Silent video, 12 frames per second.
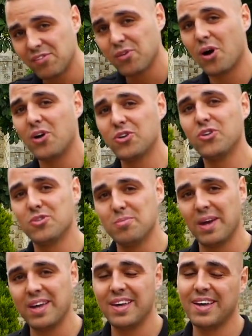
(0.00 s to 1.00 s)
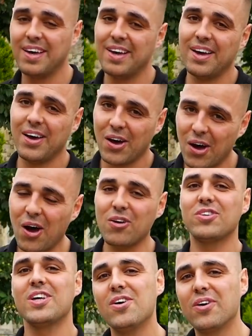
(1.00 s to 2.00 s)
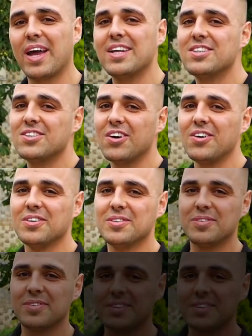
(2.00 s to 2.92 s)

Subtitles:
if you are new to me, I'll see you again soon.